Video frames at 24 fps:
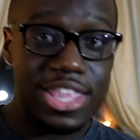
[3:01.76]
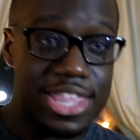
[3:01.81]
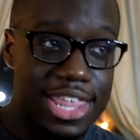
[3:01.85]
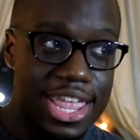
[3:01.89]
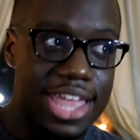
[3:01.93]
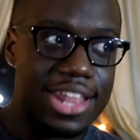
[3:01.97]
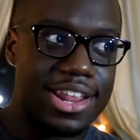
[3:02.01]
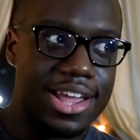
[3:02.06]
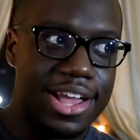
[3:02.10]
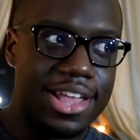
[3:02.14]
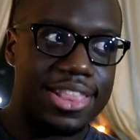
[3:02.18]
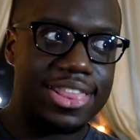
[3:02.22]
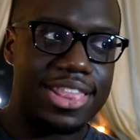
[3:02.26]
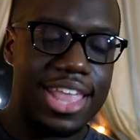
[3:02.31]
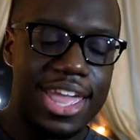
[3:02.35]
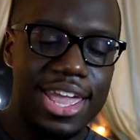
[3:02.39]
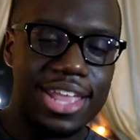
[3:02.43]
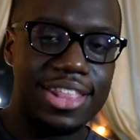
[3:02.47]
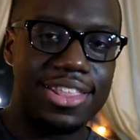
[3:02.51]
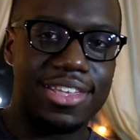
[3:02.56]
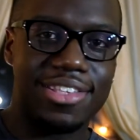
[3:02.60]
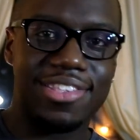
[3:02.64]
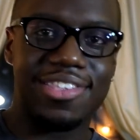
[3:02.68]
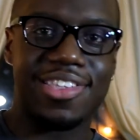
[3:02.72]
did her
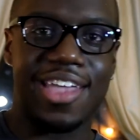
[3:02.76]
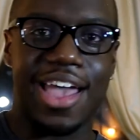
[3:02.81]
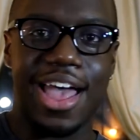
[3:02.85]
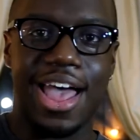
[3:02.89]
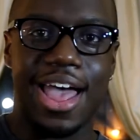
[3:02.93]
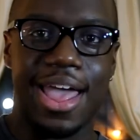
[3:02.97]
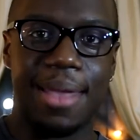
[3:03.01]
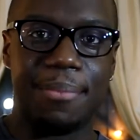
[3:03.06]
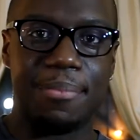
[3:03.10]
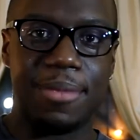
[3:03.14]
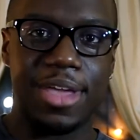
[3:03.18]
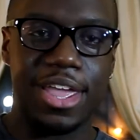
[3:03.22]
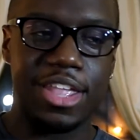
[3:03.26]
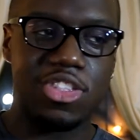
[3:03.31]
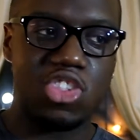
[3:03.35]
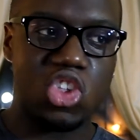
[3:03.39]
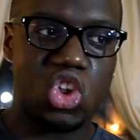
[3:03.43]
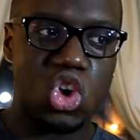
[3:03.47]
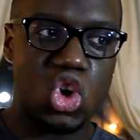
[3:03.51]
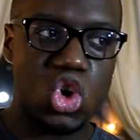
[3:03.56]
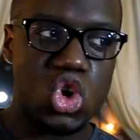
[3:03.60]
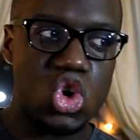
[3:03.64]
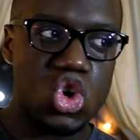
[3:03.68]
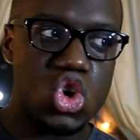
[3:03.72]
thing this time.
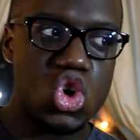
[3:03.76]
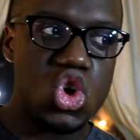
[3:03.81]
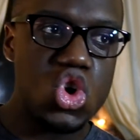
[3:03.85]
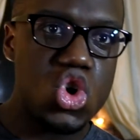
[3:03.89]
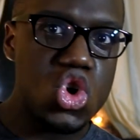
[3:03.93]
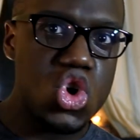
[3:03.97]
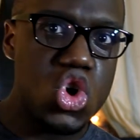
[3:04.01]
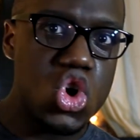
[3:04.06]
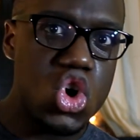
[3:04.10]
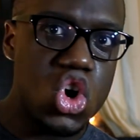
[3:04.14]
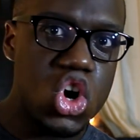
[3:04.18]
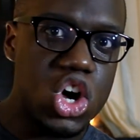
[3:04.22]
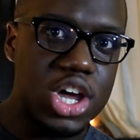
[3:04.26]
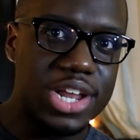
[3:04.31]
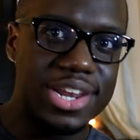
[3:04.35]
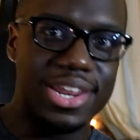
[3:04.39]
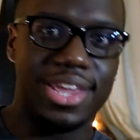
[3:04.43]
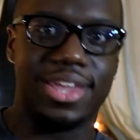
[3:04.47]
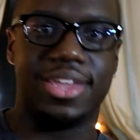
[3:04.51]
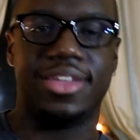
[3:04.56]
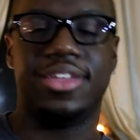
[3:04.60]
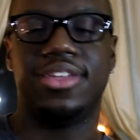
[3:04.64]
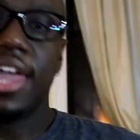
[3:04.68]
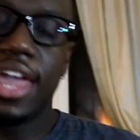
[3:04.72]
It's
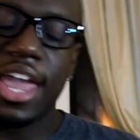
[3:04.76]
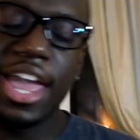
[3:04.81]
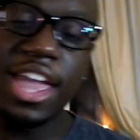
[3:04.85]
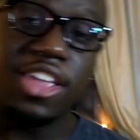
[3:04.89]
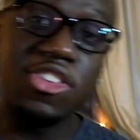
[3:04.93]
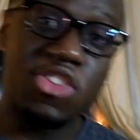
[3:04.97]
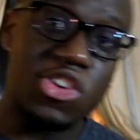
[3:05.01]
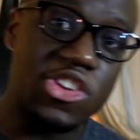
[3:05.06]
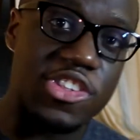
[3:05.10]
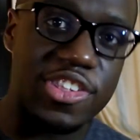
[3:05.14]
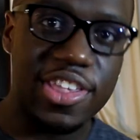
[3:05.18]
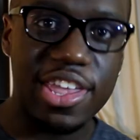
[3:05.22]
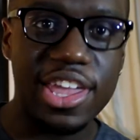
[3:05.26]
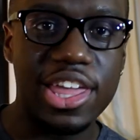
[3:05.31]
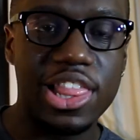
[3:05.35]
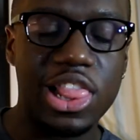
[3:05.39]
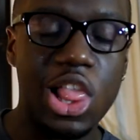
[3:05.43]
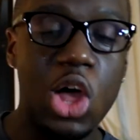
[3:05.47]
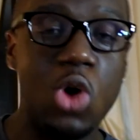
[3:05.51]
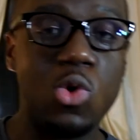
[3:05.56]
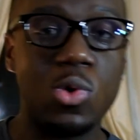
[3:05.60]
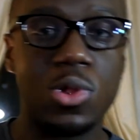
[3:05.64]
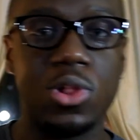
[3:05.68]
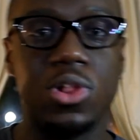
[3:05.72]
good. Interesting and
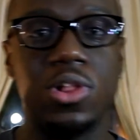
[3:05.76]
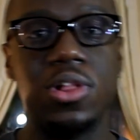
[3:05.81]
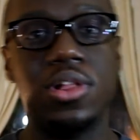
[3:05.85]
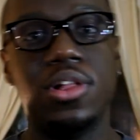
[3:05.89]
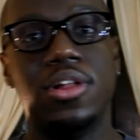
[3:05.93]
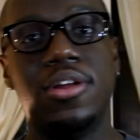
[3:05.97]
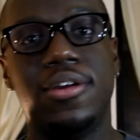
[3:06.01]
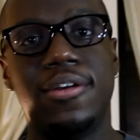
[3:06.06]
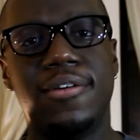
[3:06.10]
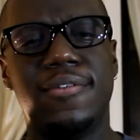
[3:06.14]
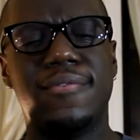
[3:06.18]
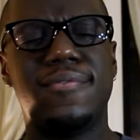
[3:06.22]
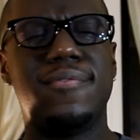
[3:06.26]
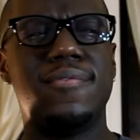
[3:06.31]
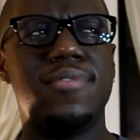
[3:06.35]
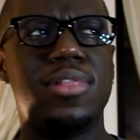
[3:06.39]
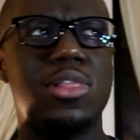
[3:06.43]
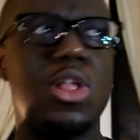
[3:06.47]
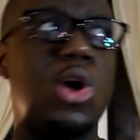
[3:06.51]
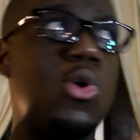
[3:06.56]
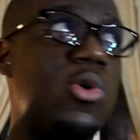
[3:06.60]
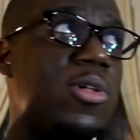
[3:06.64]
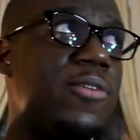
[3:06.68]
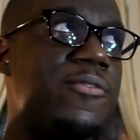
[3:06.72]
local.
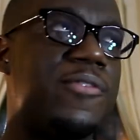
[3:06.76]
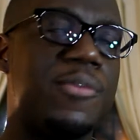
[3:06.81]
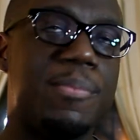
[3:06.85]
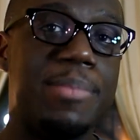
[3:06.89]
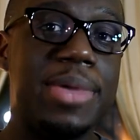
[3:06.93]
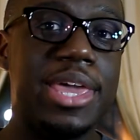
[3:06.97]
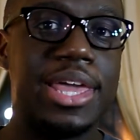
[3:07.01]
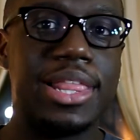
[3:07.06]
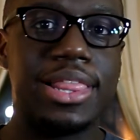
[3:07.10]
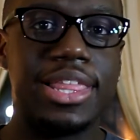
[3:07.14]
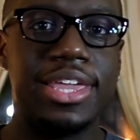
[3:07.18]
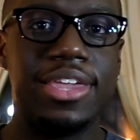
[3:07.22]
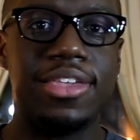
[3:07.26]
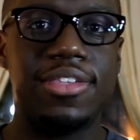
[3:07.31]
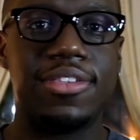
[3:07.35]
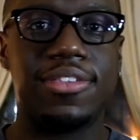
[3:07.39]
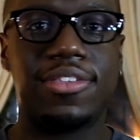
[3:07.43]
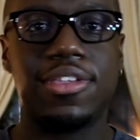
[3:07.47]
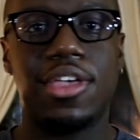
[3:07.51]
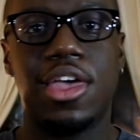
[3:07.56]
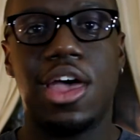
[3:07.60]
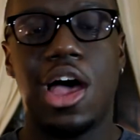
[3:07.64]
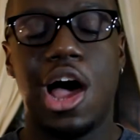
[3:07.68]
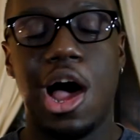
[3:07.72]
Local for me at
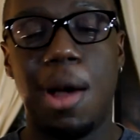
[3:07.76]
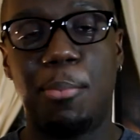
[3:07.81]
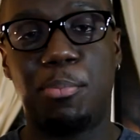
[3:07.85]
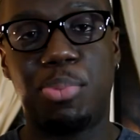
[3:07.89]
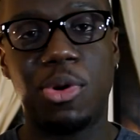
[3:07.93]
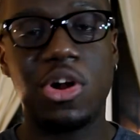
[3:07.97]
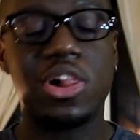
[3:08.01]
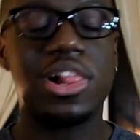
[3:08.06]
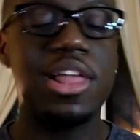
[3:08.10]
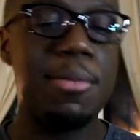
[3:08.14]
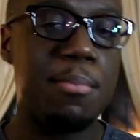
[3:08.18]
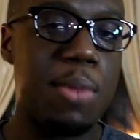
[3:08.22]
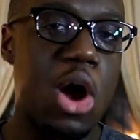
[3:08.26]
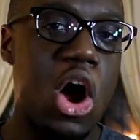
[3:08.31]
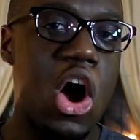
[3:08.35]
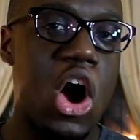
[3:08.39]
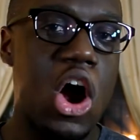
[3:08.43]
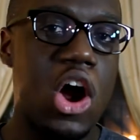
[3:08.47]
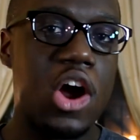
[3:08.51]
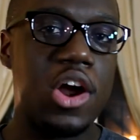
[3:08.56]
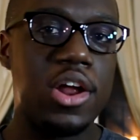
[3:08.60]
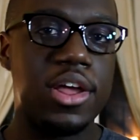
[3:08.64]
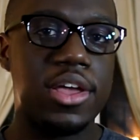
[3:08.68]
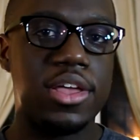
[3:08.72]
least. A Brooklyn
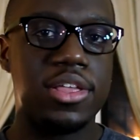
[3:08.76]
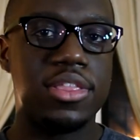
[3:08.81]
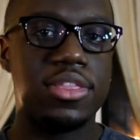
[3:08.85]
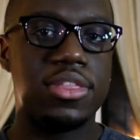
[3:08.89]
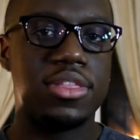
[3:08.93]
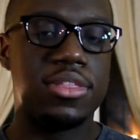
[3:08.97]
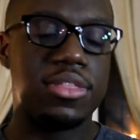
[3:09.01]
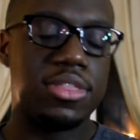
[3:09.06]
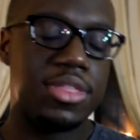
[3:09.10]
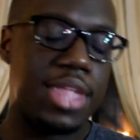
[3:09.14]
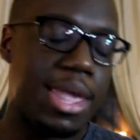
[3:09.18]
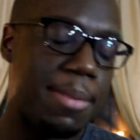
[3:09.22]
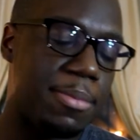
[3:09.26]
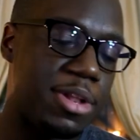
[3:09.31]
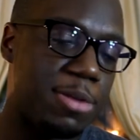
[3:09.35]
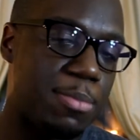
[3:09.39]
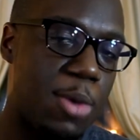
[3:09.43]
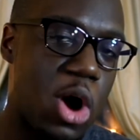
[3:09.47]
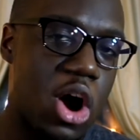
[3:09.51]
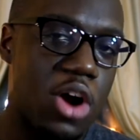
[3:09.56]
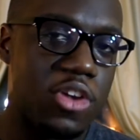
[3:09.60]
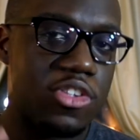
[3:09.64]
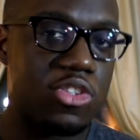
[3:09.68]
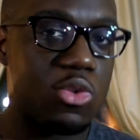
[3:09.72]
bar, name of the
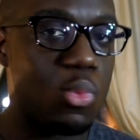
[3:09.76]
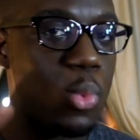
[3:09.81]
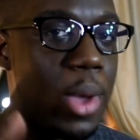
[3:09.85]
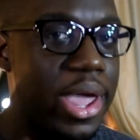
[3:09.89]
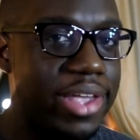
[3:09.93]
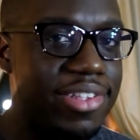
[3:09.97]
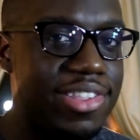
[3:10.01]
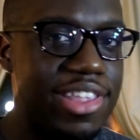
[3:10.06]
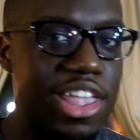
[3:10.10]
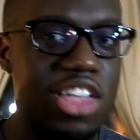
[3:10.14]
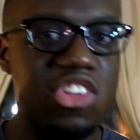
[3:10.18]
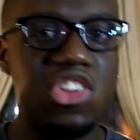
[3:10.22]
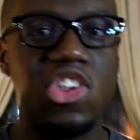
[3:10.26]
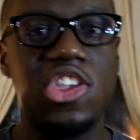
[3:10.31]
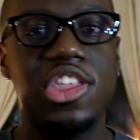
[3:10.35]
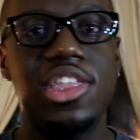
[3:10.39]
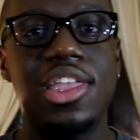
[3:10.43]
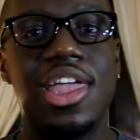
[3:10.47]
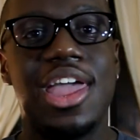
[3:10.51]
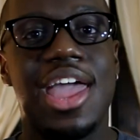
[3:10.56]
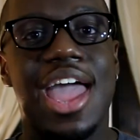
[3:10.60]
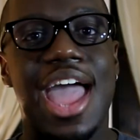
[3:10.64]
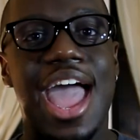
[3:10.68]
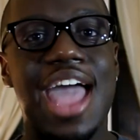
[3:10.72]
bar is The Way Station,
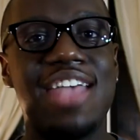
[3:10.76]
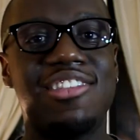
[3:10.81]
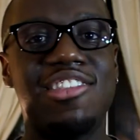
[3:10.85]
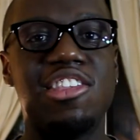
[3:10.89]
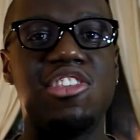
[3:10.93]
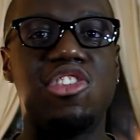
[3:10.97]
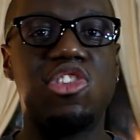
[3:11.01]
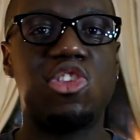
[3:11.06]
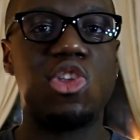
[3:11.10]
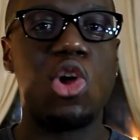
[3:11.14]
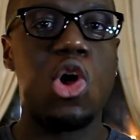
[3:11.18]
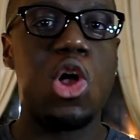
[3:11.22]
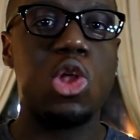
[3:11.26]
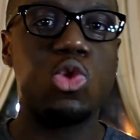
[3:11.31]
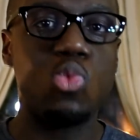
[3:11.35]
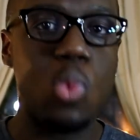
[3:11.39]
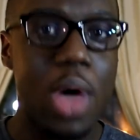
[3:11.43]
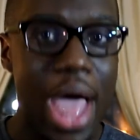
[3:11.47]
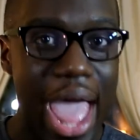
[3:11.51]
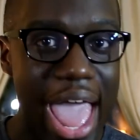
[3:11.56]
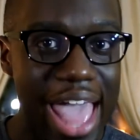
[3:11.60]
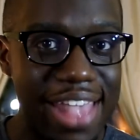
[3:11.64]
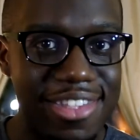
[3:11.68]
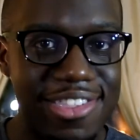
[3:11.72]
has installed
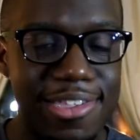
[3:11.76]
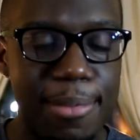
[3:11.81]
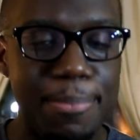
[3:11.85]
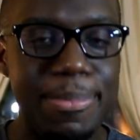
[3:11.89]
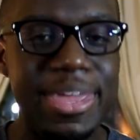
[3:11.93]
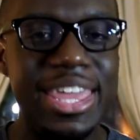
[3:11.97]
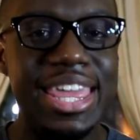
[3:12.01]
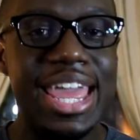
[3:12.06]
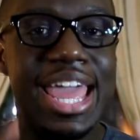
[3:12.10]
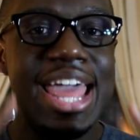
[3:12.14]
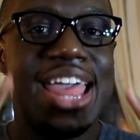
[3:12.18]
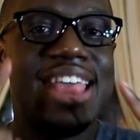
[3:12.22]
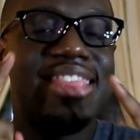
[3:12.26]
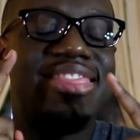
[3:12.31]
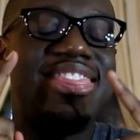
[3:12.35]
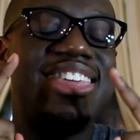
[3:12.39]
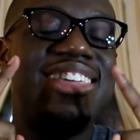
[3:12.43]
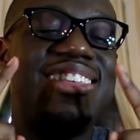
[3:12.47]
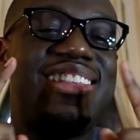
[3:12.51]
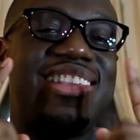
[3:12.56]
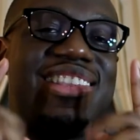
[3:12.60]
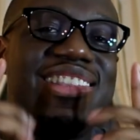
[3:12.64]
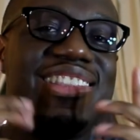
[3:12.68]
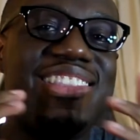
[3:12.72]
what has to be
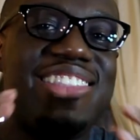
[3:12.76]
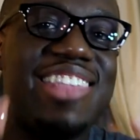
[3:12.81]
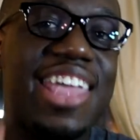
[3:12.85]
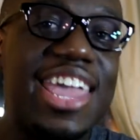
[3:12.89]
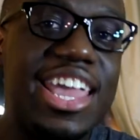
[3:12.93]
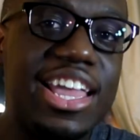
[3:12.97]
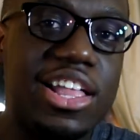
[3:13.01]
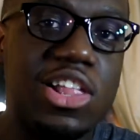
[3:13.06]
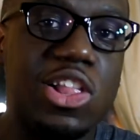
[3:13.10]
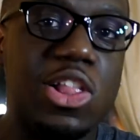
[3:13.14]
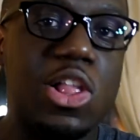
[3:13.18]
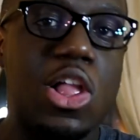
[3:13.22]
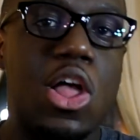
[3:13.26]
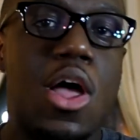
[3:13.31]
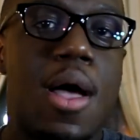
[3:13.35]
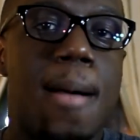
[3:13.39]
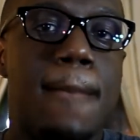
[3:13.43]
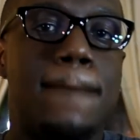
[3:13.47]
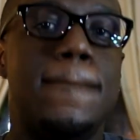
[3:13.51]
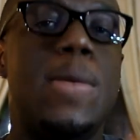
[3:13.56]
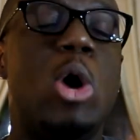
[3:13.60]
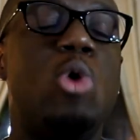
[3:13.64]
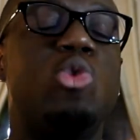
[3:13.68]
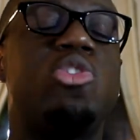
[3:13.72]
the single
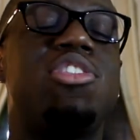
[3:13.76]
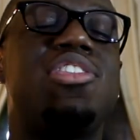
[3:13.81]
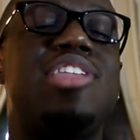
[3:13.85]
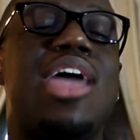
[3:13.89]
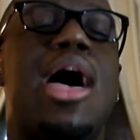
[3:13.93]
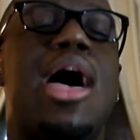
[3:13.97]
most